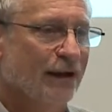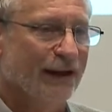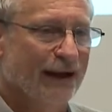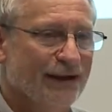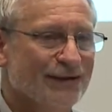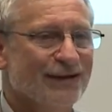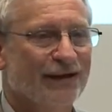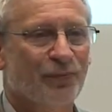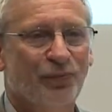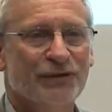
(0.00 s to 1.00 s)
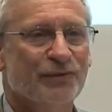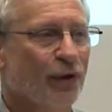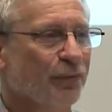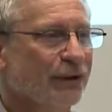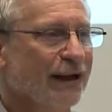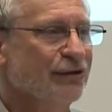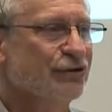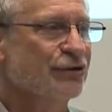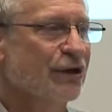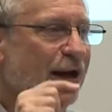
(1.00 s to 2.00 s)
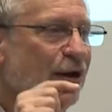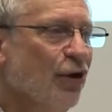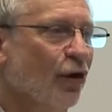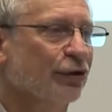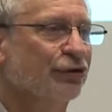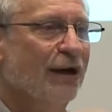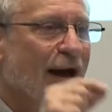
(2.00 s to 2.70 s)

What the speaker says: That is, the prison populations are not